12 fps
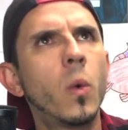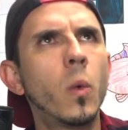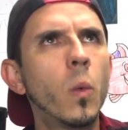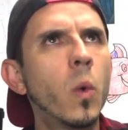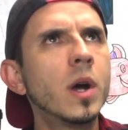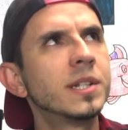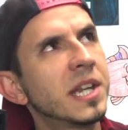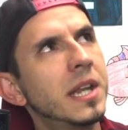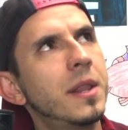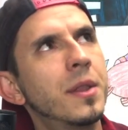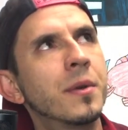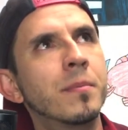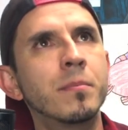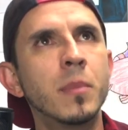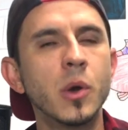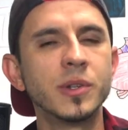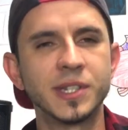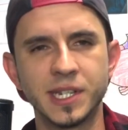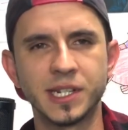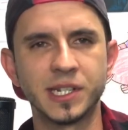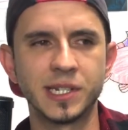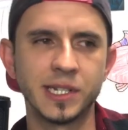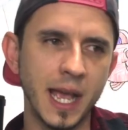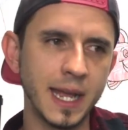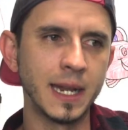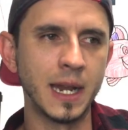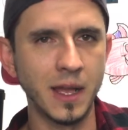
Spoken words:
wasn't the most excited